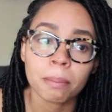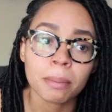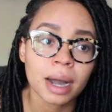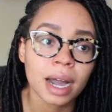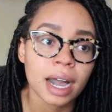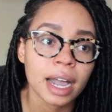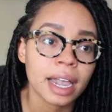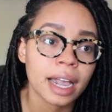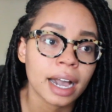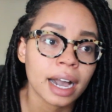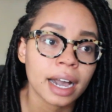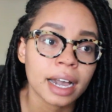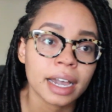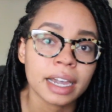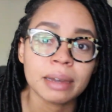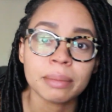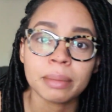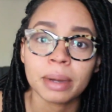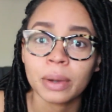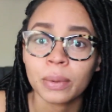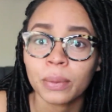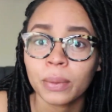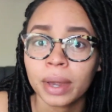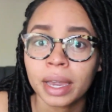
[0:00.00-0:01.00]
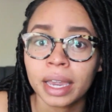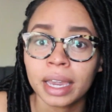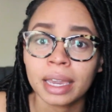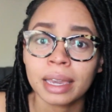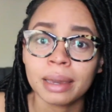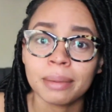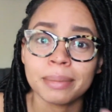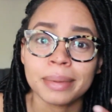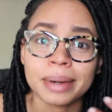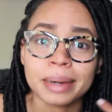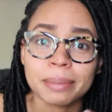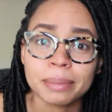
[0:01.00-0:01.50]
my height, my
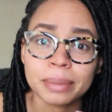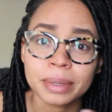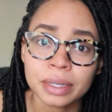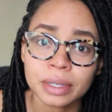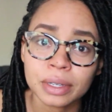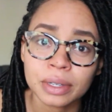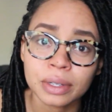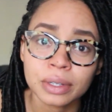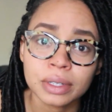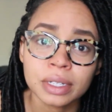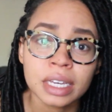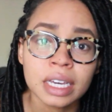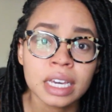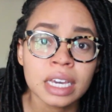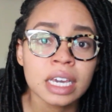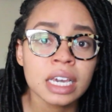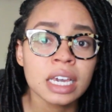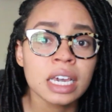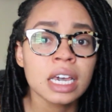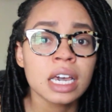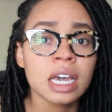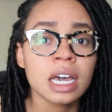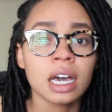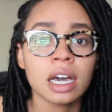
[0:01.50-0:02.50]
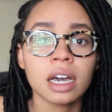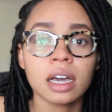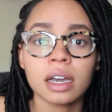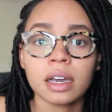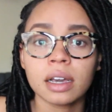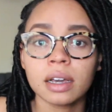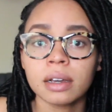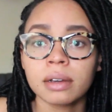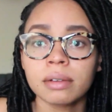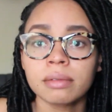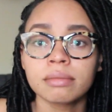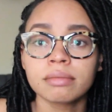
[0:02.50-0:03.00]
weight, my build,
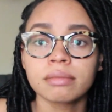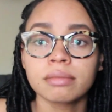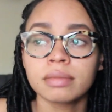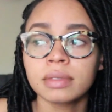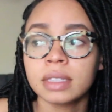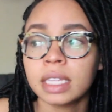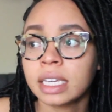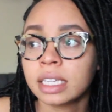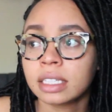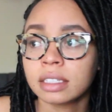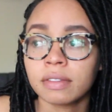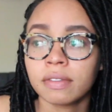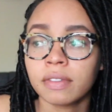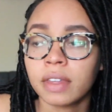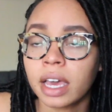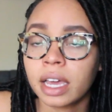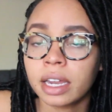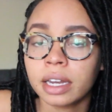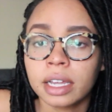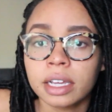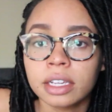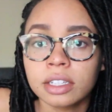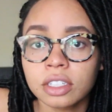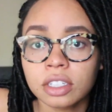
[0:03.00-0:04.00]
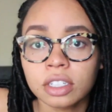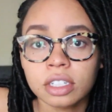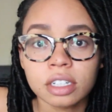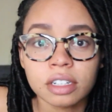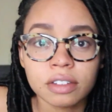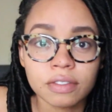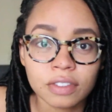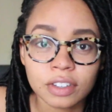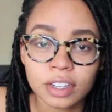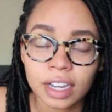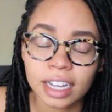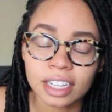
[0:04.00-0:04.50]
things of that nature.
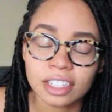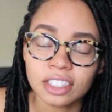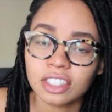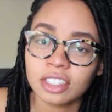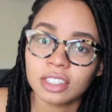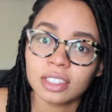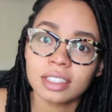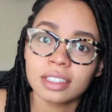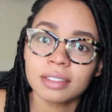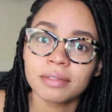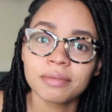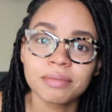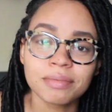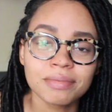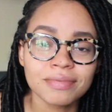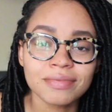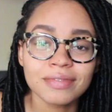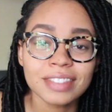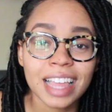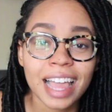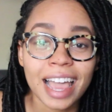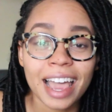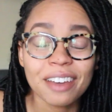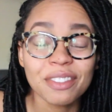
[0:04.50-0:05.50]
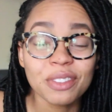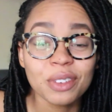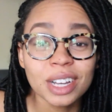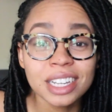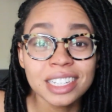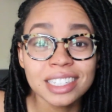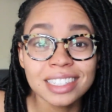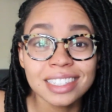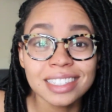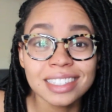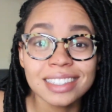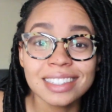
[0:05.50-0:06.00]
If you guys just have
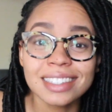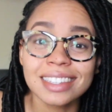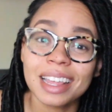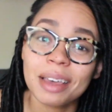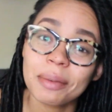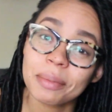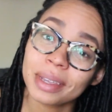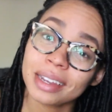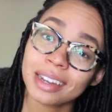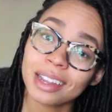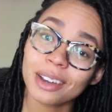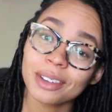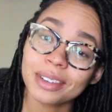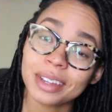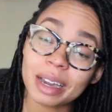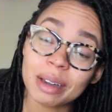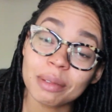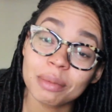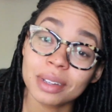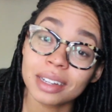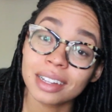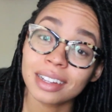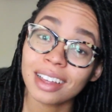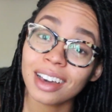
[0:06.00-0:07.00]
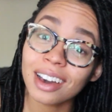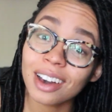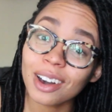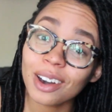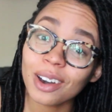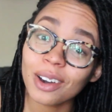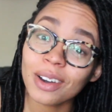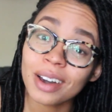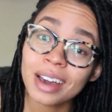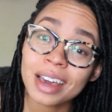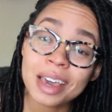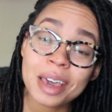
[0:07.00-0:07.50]
questions, let me know down
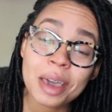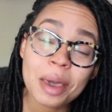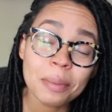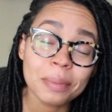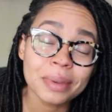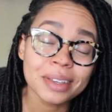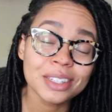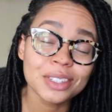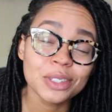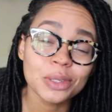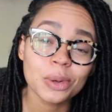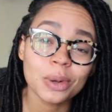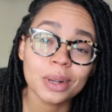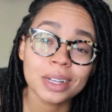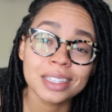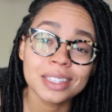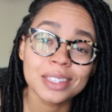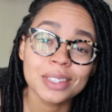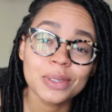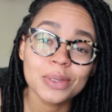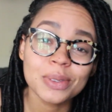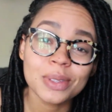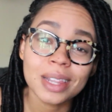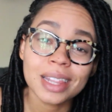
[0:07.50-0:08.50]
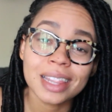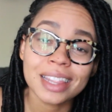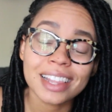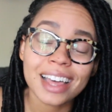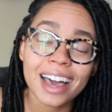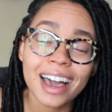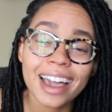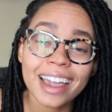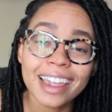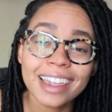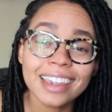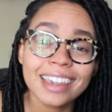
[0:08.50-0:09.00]
below. Be sure to
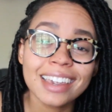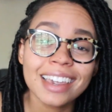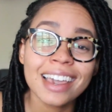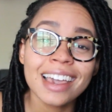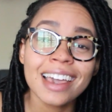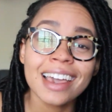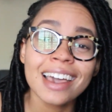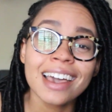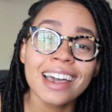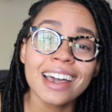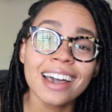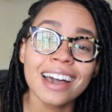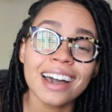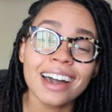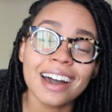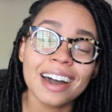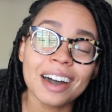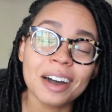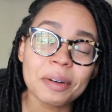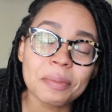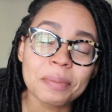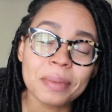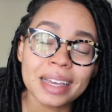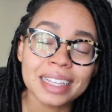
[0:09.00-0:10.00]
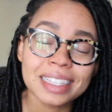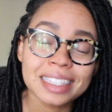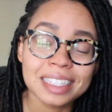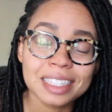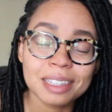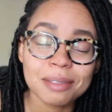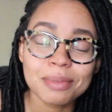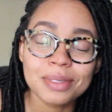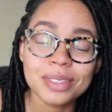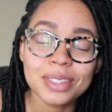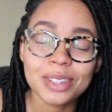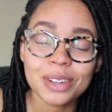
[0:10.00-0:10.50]
like and
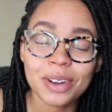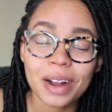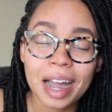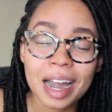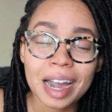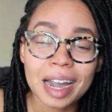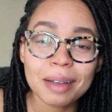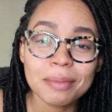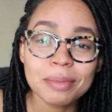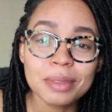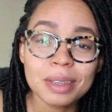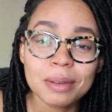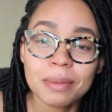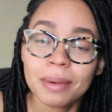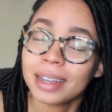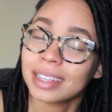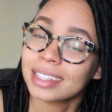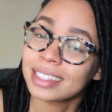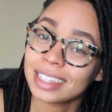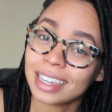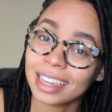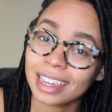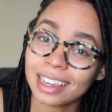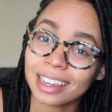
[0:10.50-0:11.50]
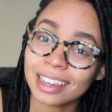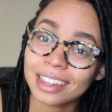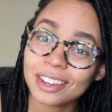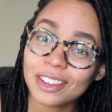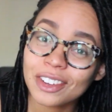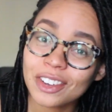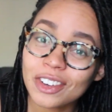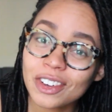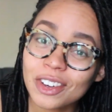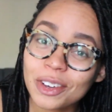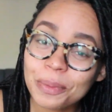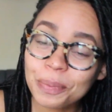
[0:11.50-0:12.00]
subscribe to my
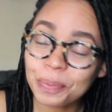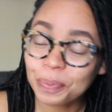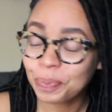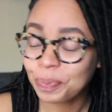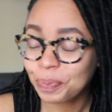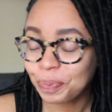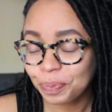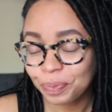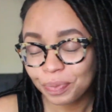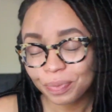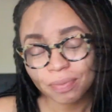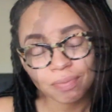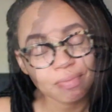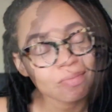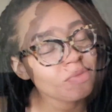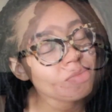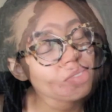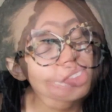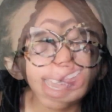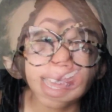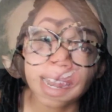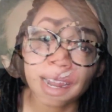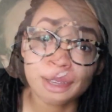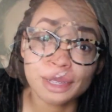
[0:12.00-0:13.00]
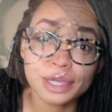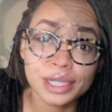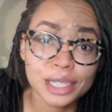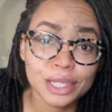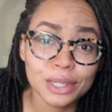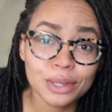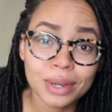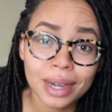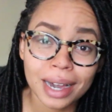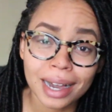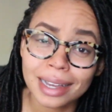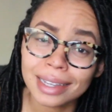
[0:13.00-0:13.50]
channel, and I'll see
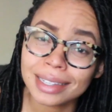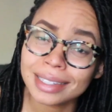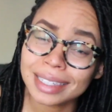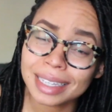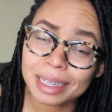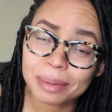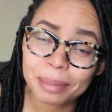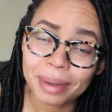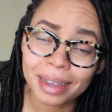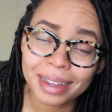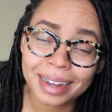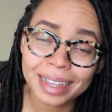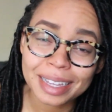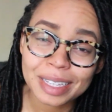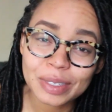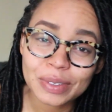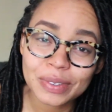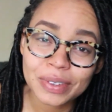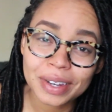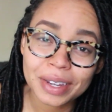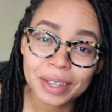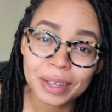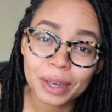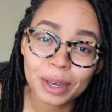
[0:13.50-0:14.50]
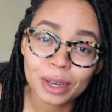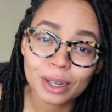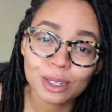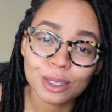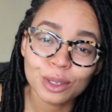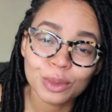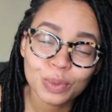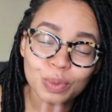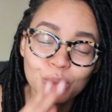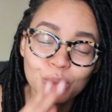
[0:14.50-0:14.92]
you guys in my next video.